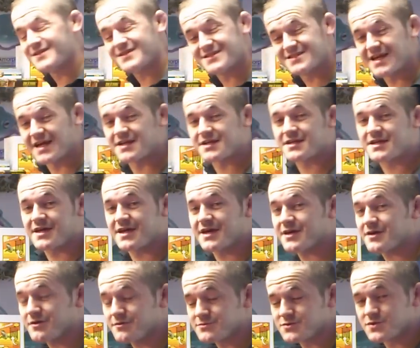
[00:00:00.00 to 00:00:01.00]
The standard
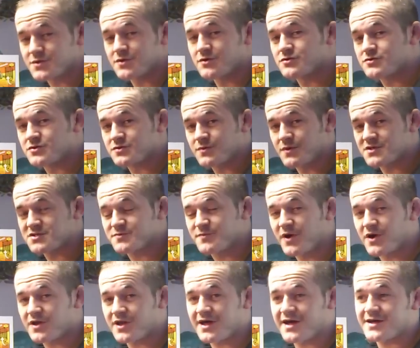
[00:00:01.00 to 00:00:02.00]
kit comes with a 100-watt
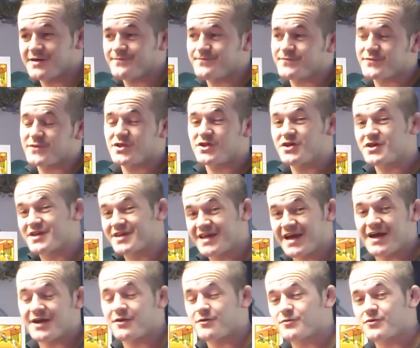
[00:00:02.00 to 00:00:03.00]
spotlight. You
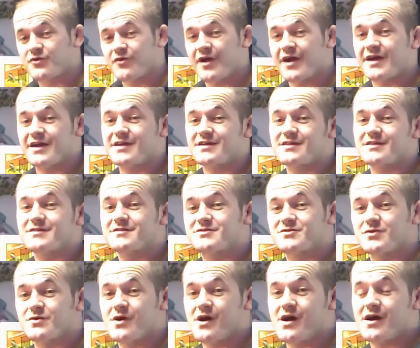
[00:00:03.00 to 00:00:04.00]
can upgrade
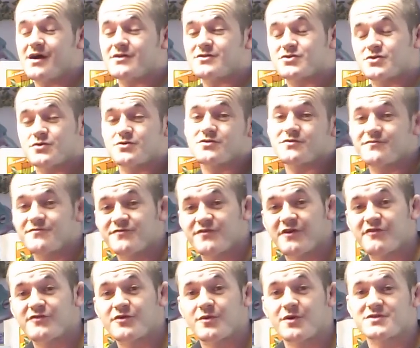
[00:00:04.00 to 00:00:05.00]
to a
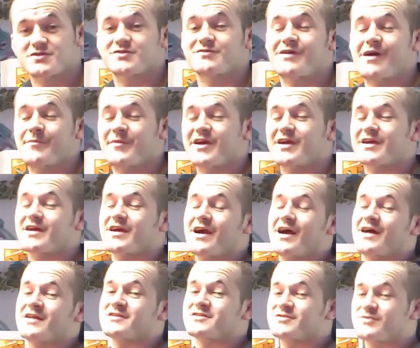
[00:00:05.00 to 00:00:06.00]
250-watt ceramic
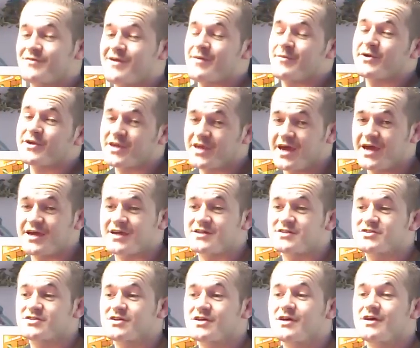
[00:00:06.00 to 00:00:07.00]
and ceramic
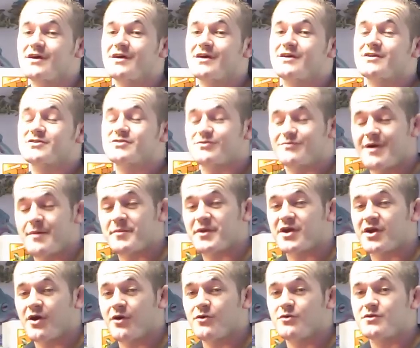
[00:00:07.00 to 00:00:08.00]
cage,
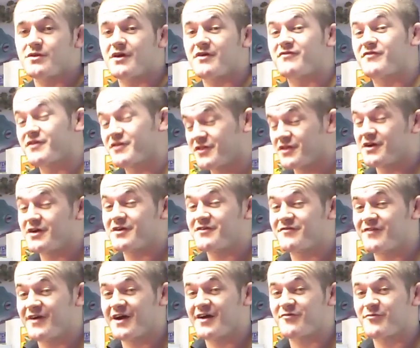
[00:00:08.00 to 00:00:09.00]
ceramic holder for
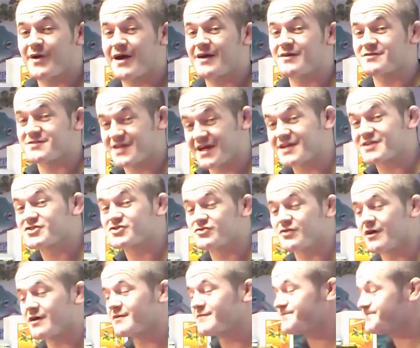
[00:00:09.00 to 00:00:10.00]
£35
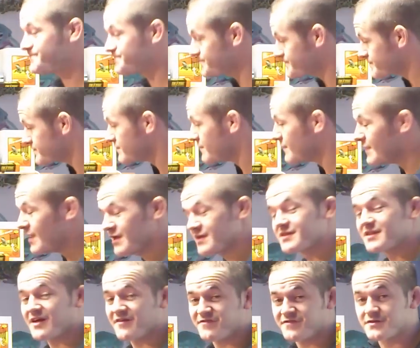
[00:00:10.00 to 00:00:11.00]
extra.
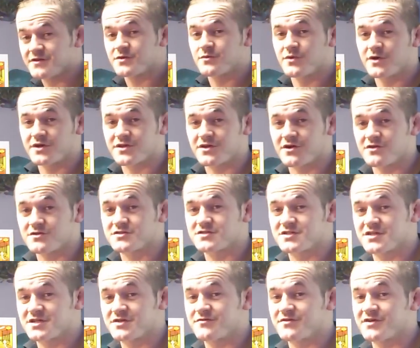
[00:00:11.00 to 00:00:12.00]
Definitely worth
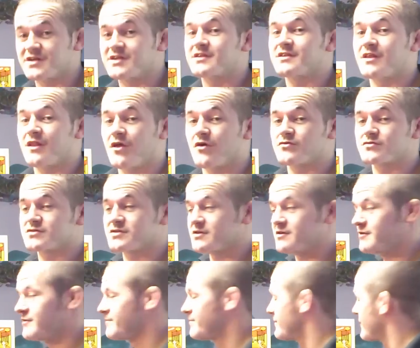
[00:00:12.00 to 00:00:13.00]
considering in the long
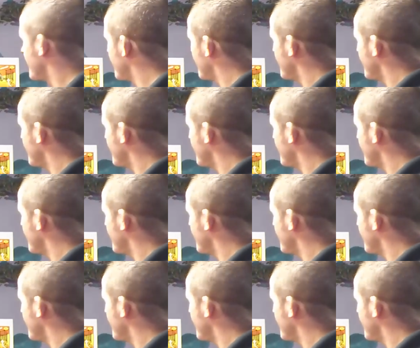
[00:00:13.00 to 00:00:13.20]
term.